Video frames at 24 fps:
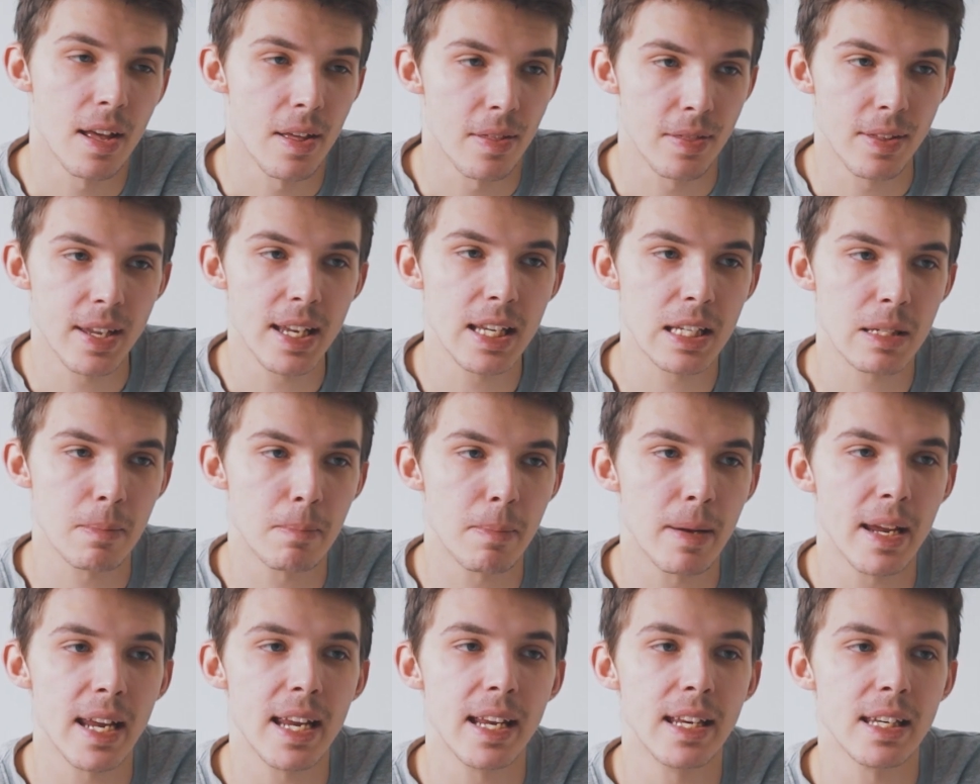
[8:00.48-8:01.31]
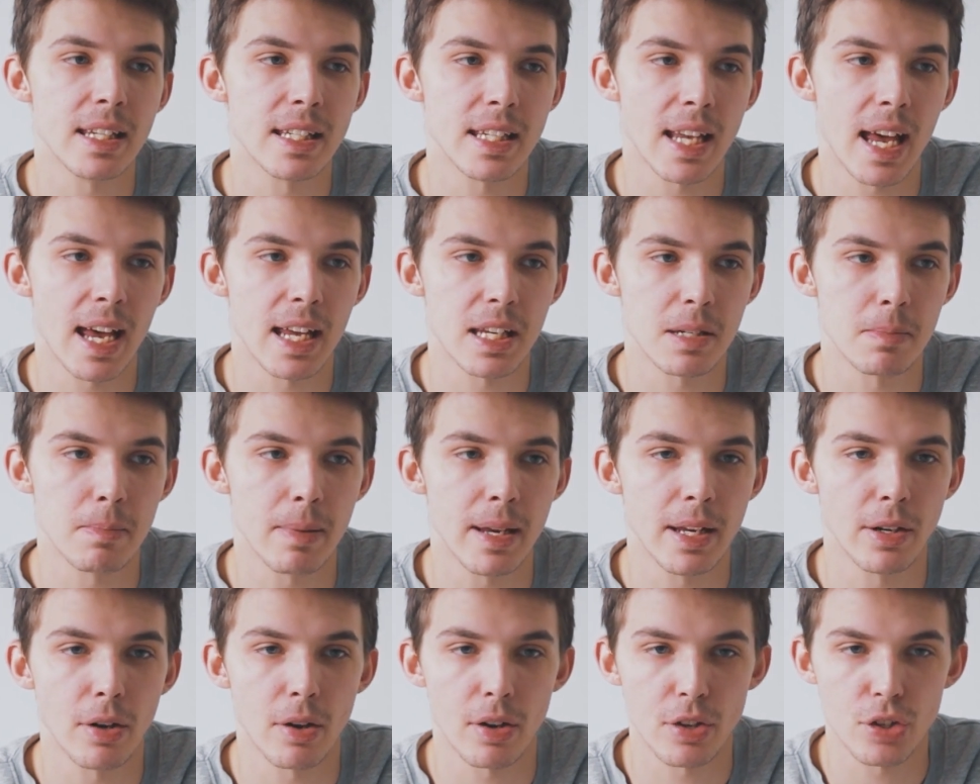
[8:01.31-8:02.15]
these beans has
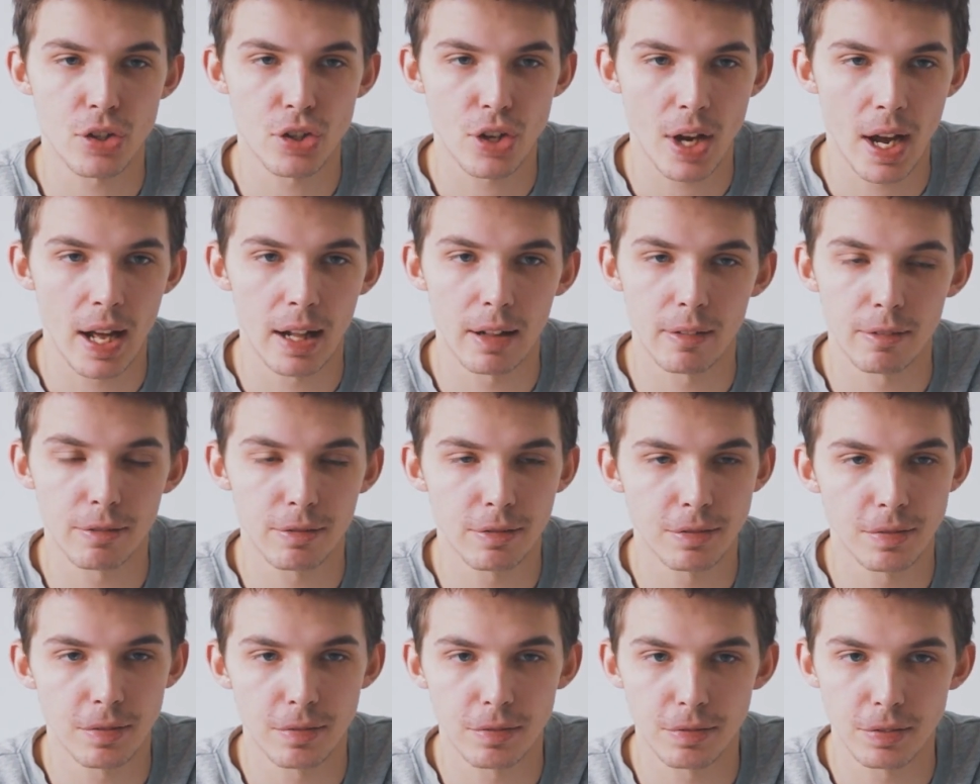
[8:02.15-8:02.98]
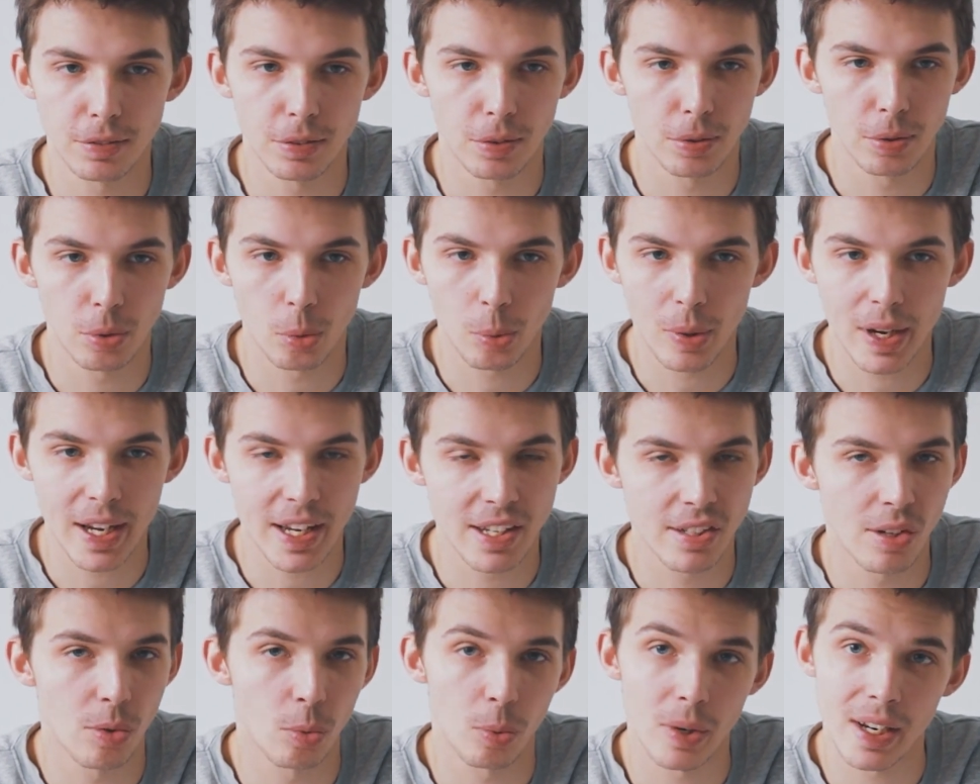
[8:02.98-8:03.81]
been on a shelf for
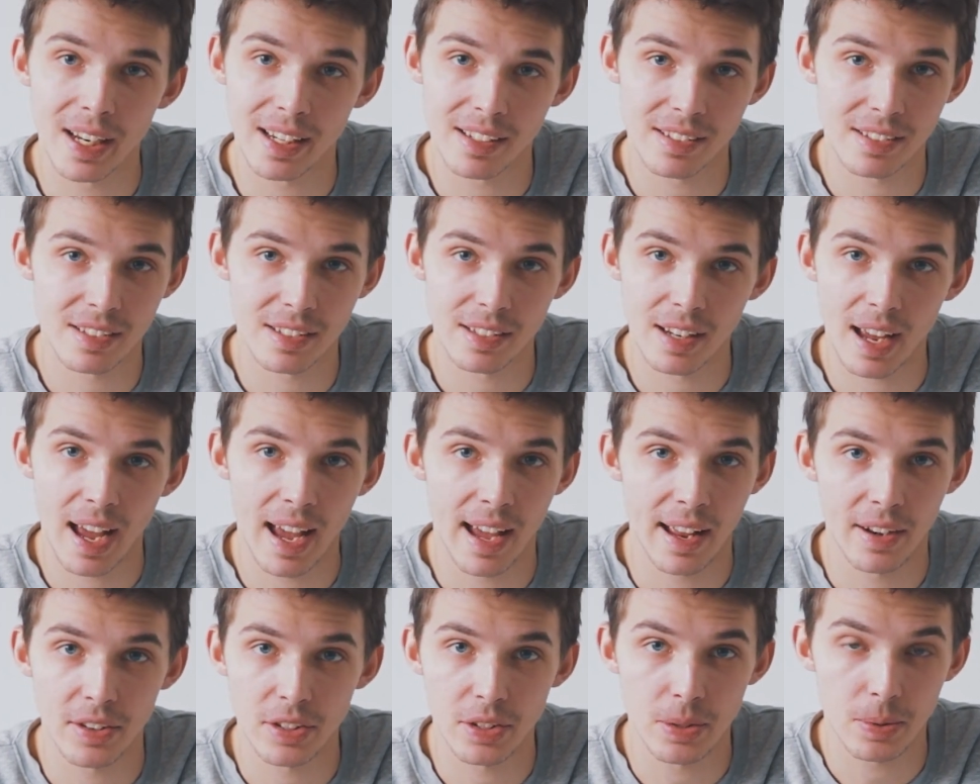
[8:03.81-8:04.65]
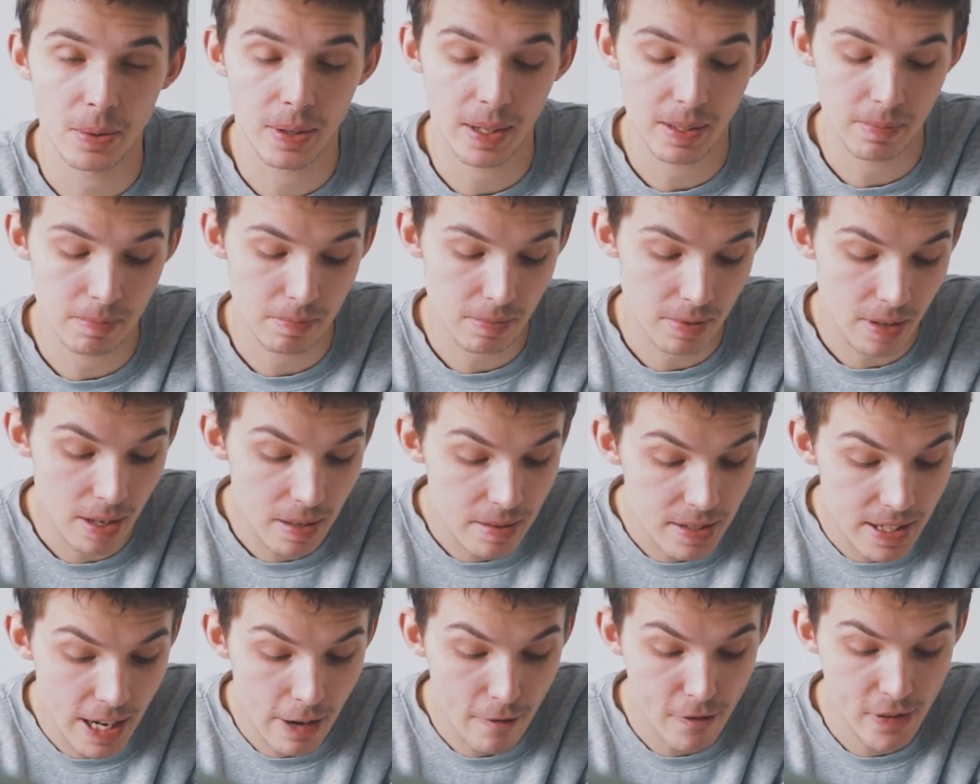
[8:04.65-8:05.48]
weeks and weeks, and you can
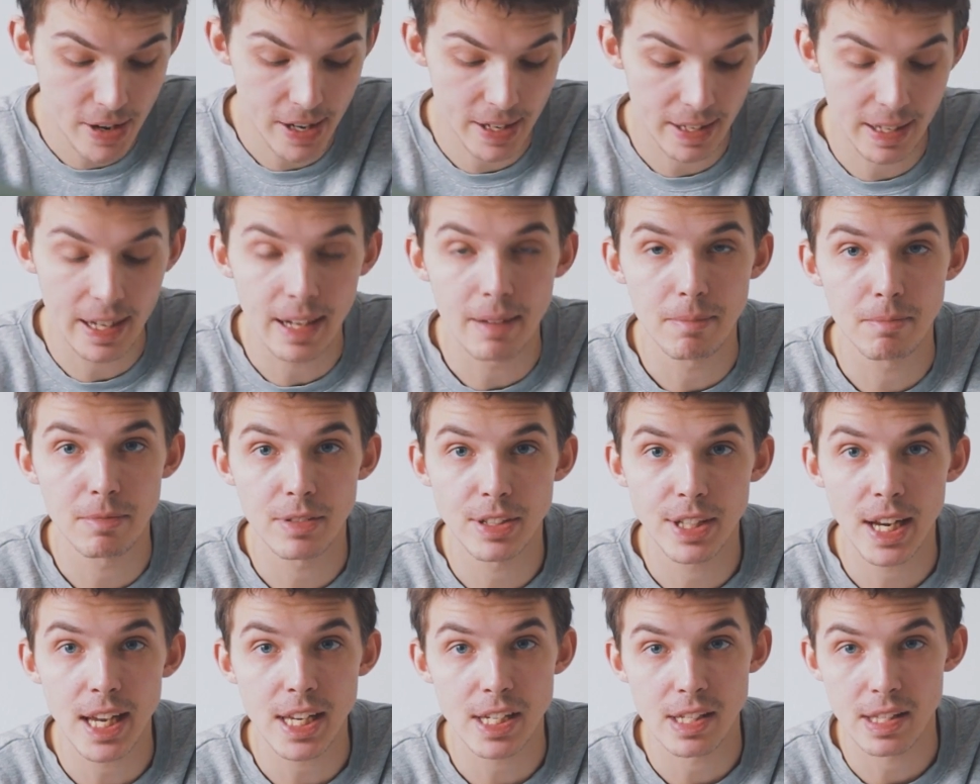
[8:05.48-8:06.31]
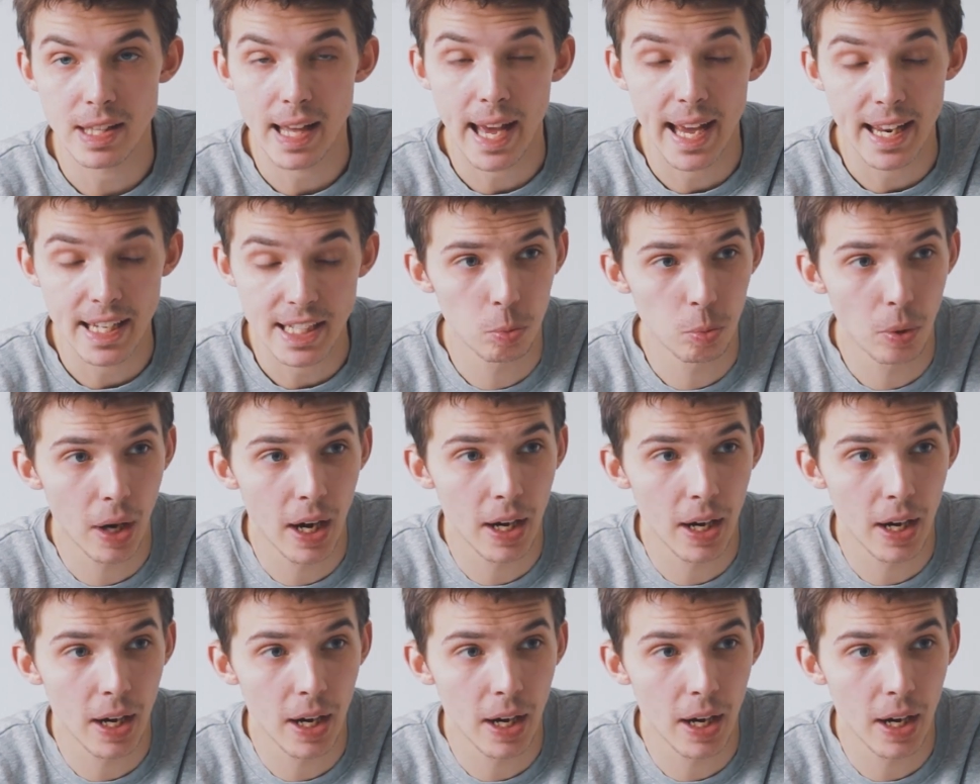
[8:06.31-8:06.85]
definitely taste that.